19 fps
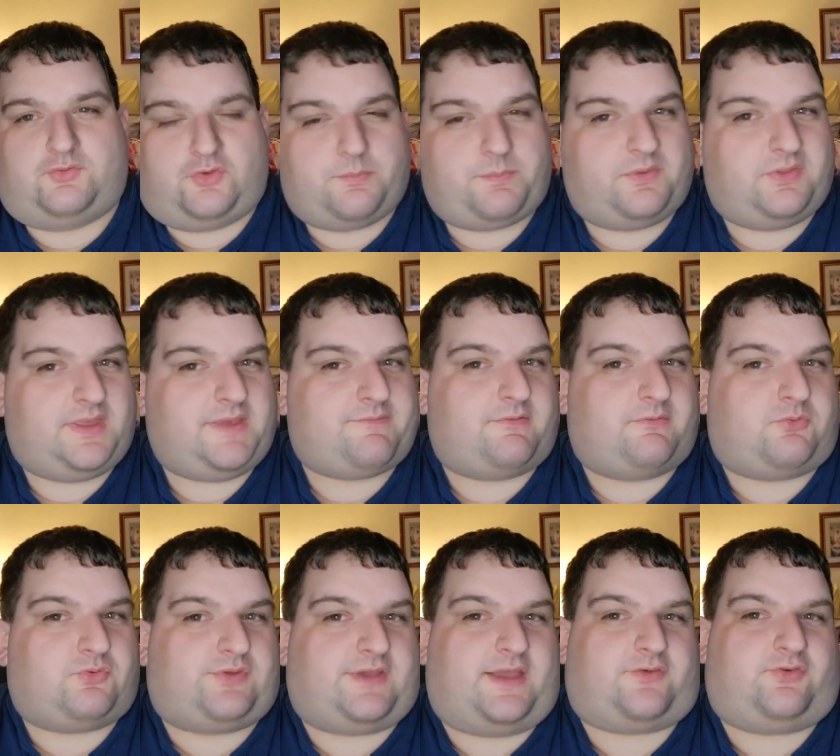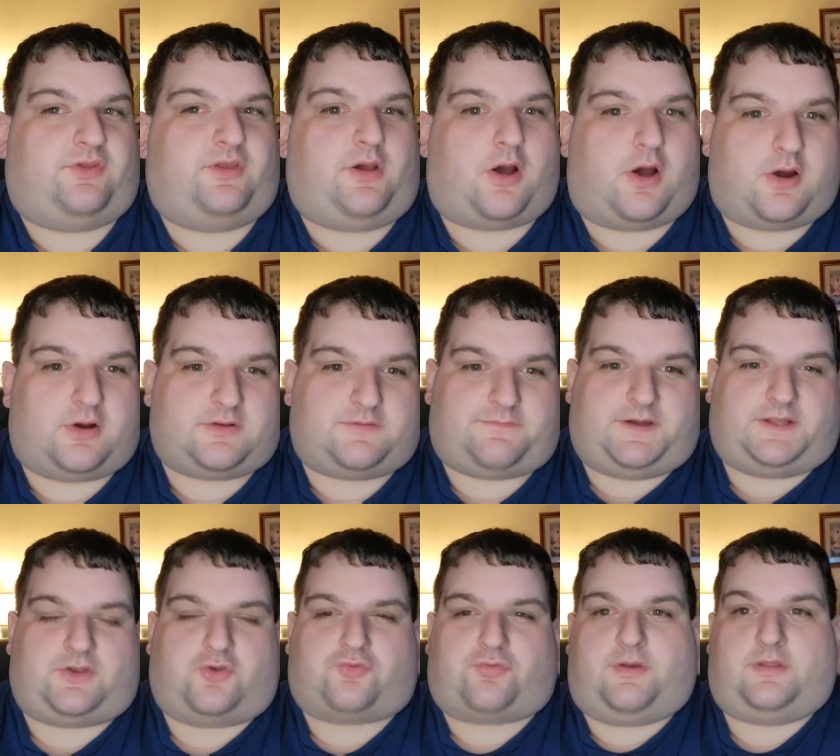Would you believe it was actually hard to
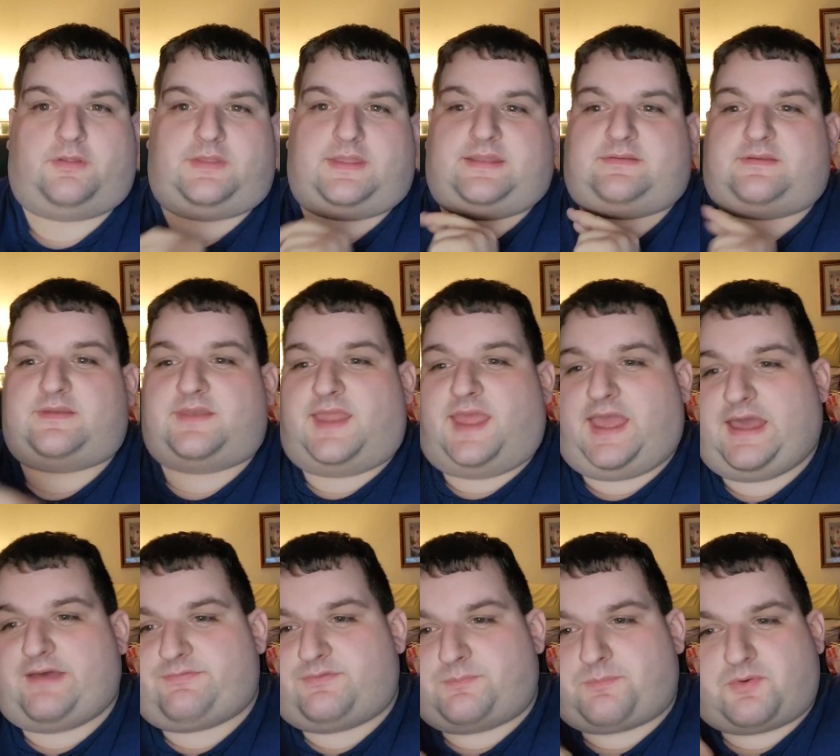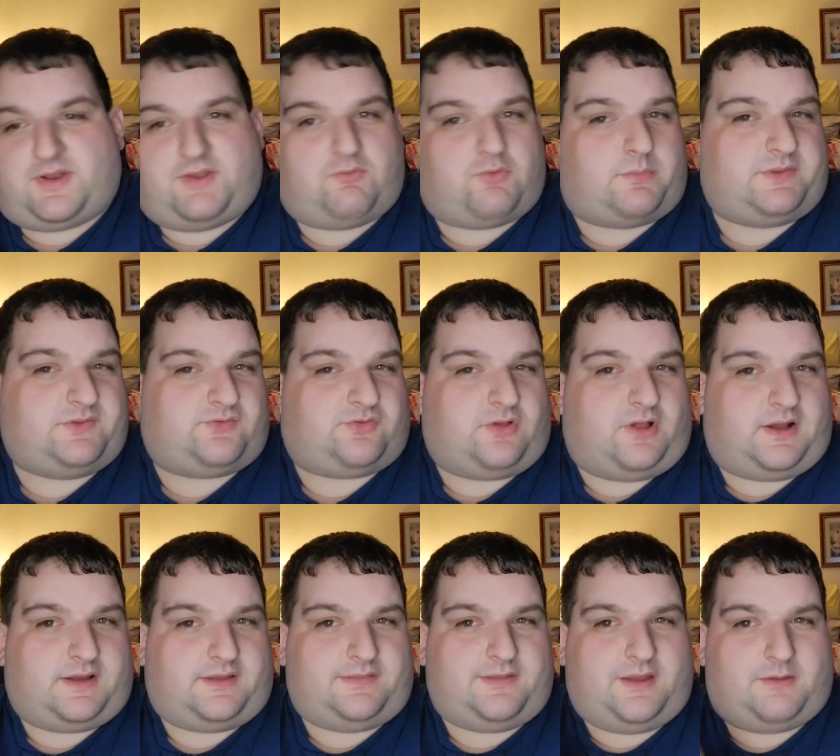find a trailer that didn't have the Pretty Woman
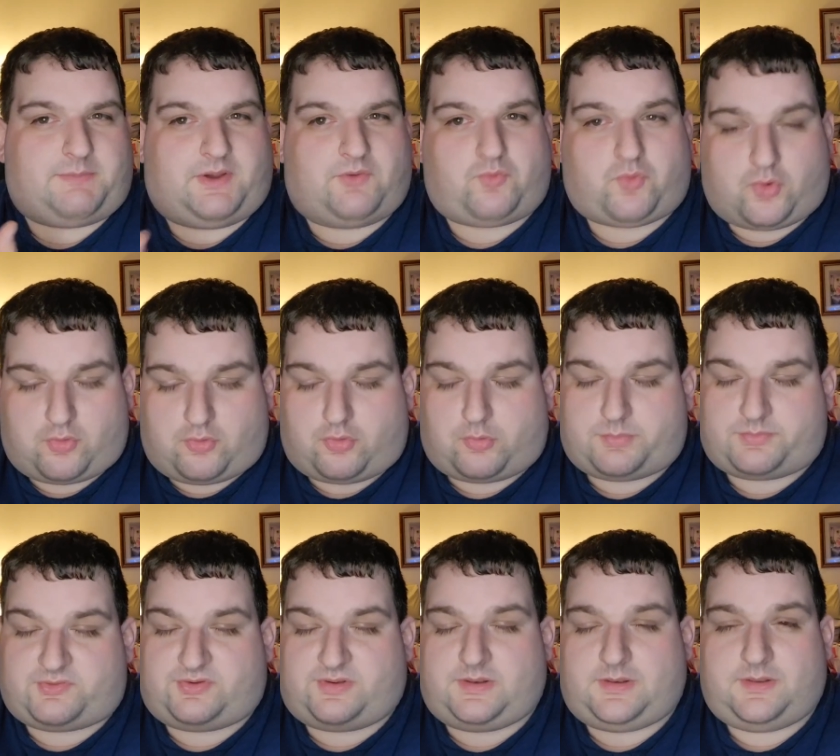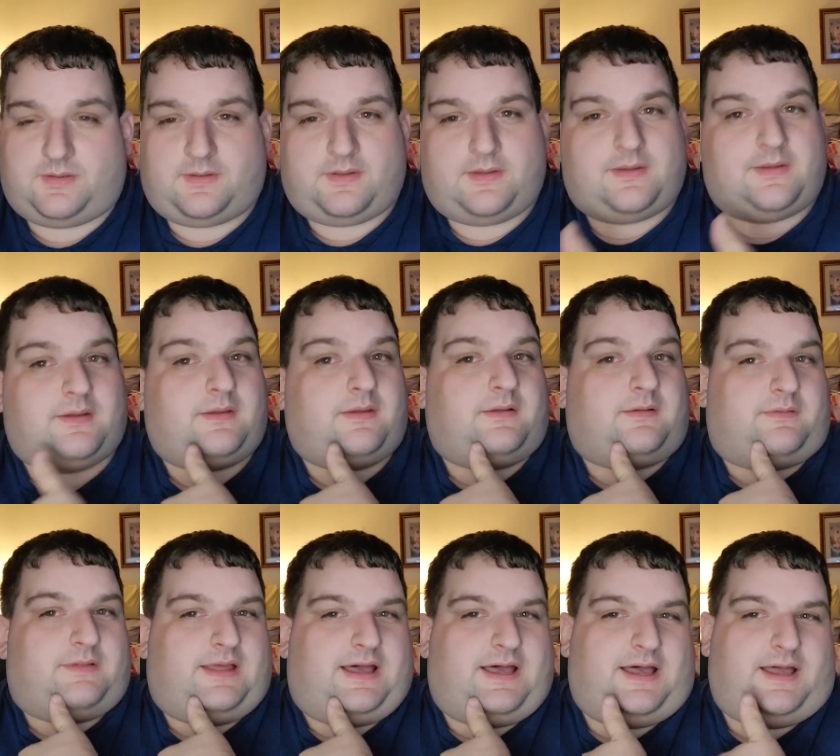song in there by Roy Orbison?
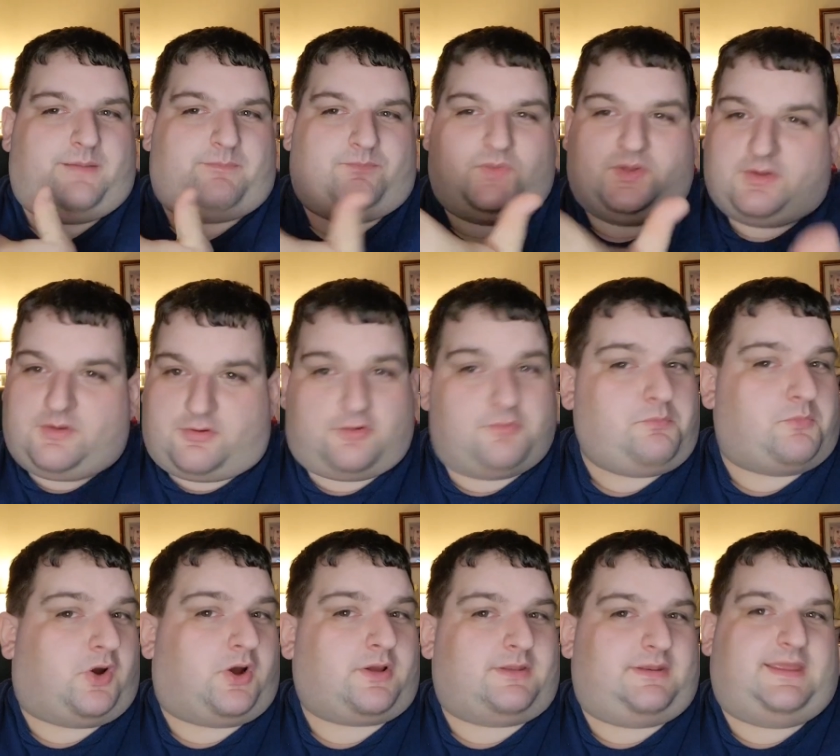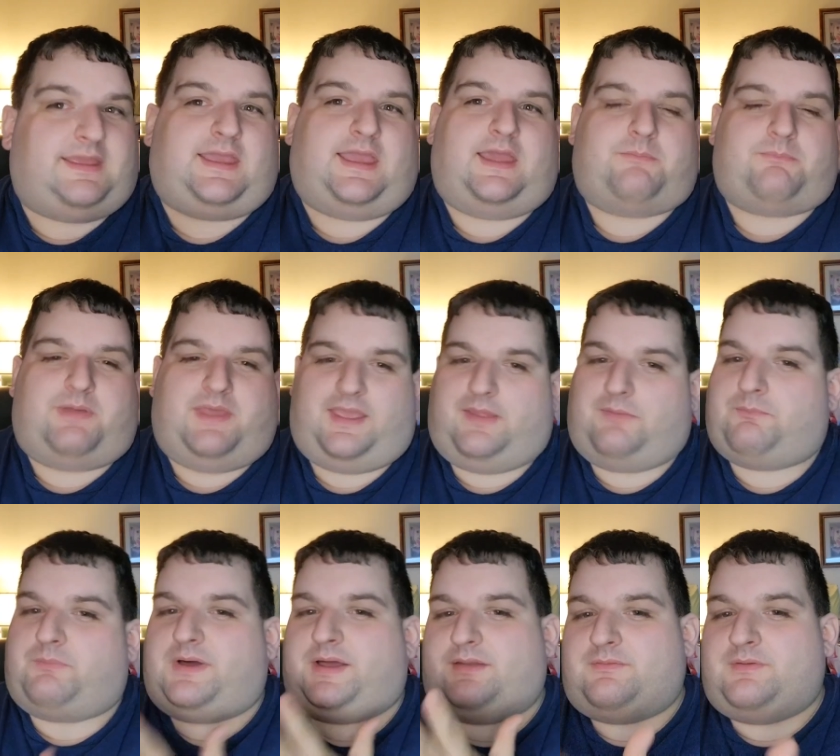Good marketing
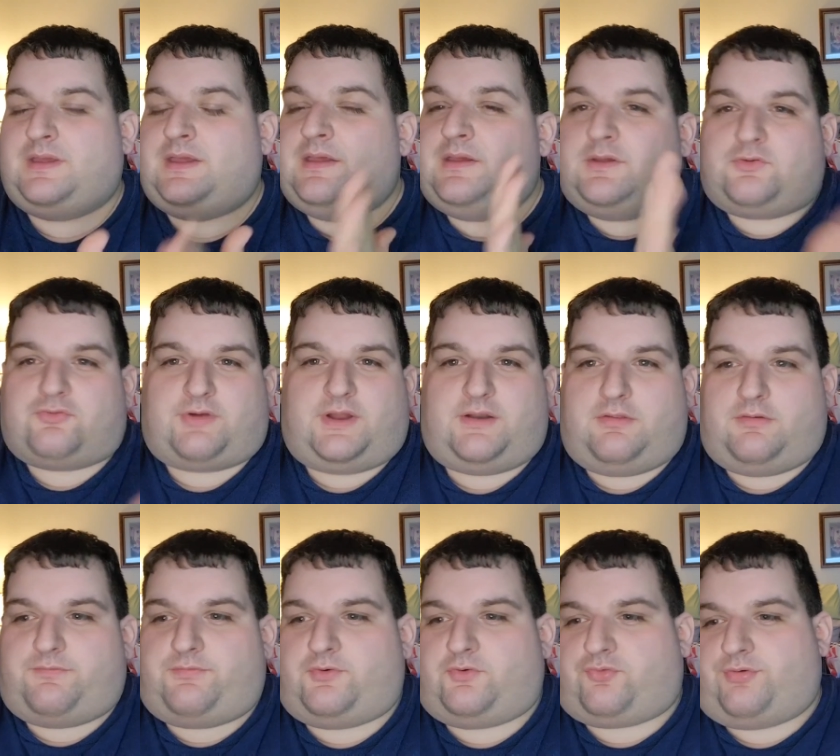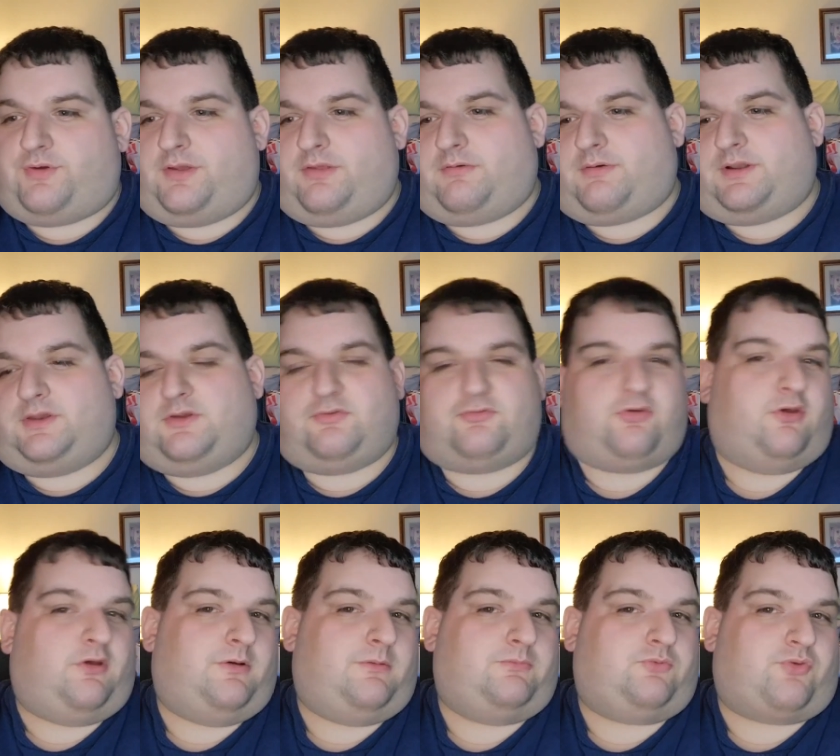campaign, but trying to look for a trailer on
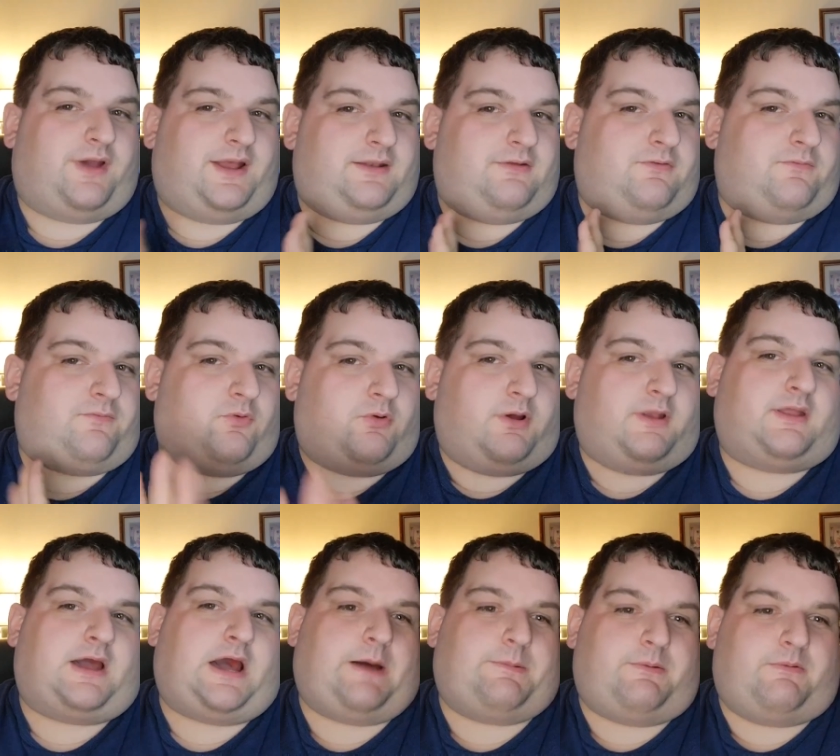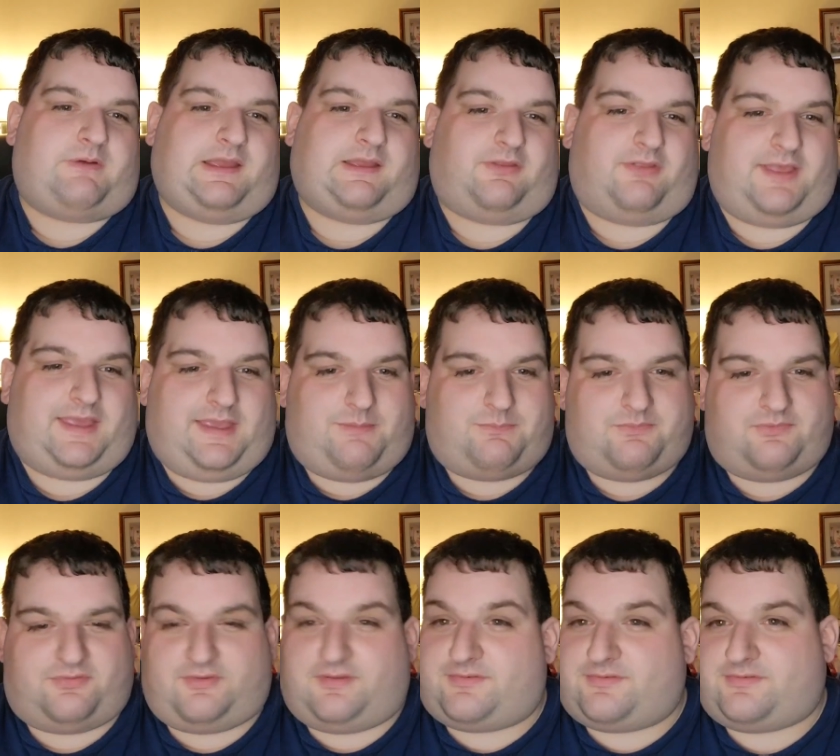YouTube, trying to avoid copyright
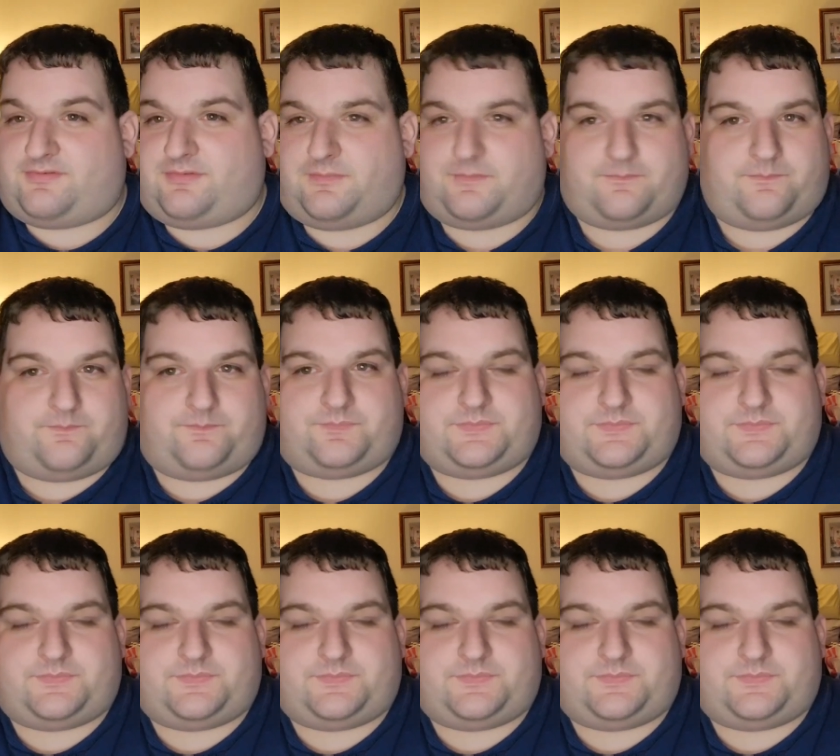claims,